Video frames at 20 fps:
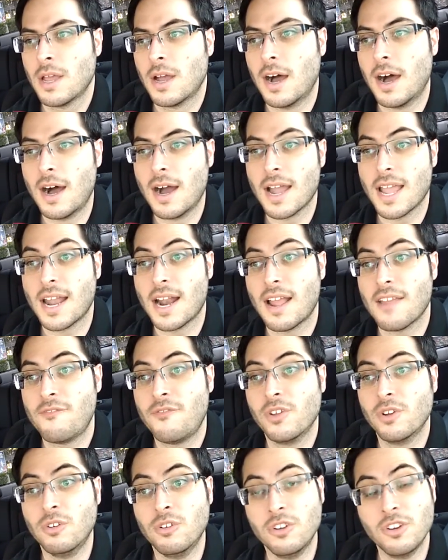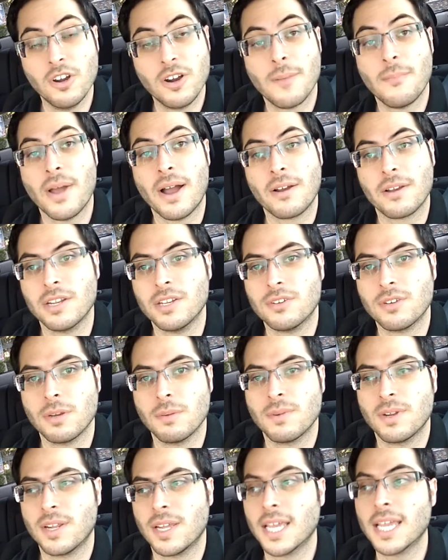and I feel good about
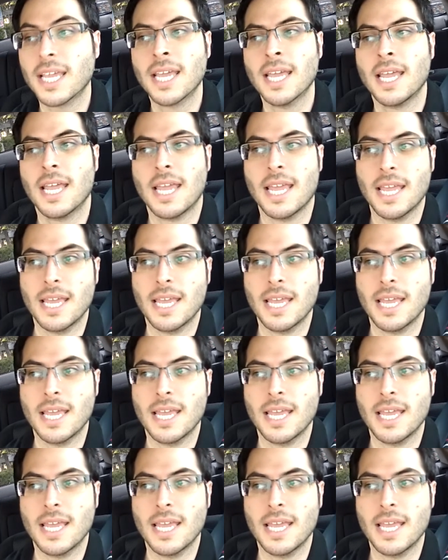contributing,